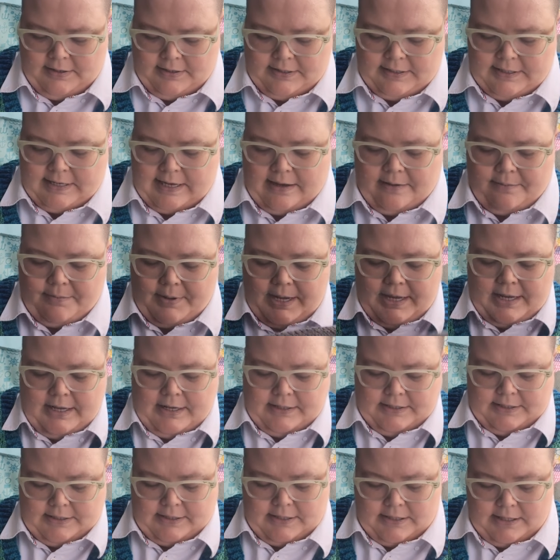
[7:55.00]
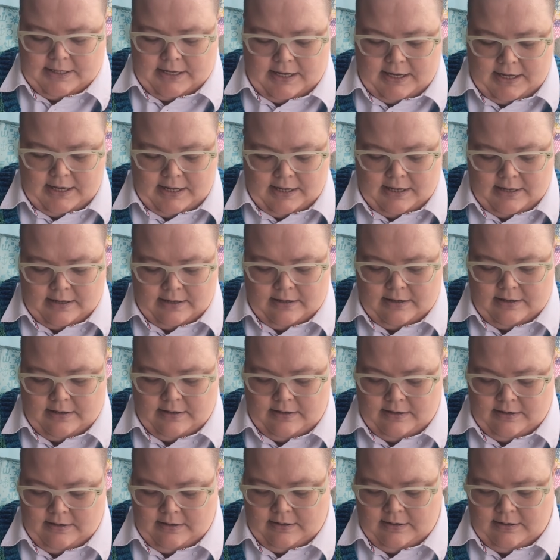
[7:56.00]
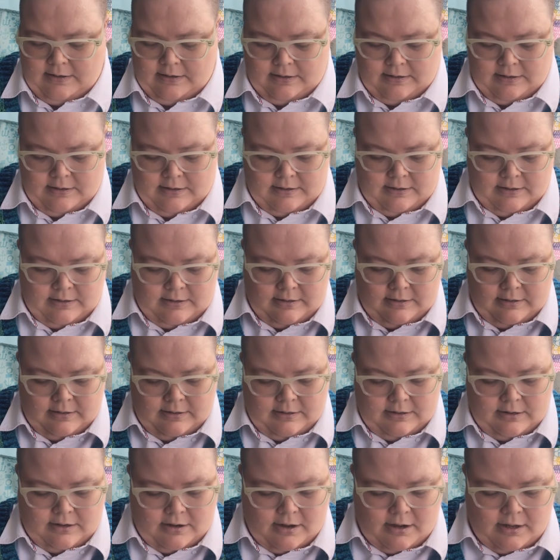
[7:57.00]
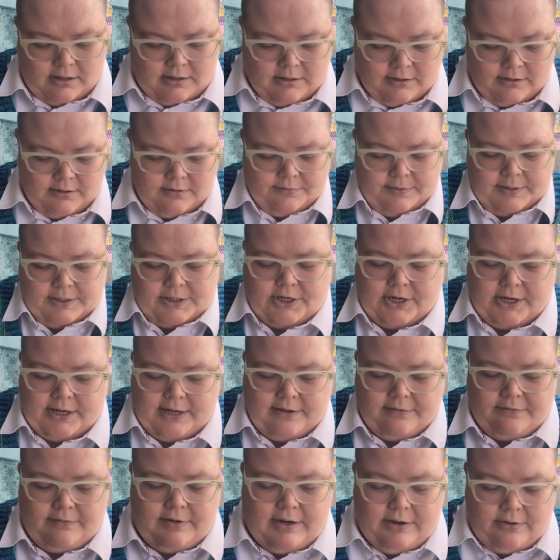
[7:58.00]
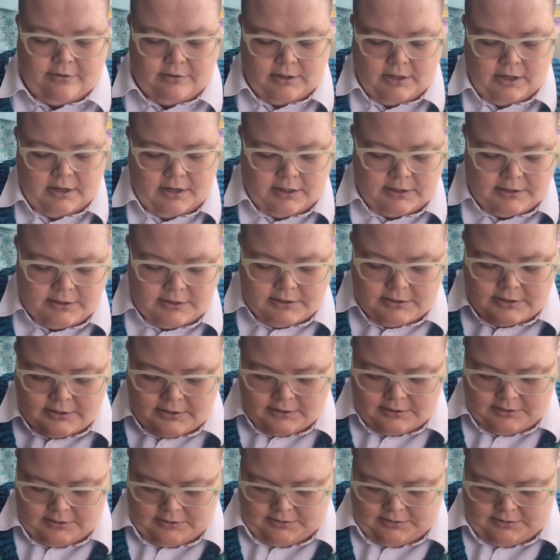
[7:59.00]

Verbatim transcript: same as the collar, which I have now lost,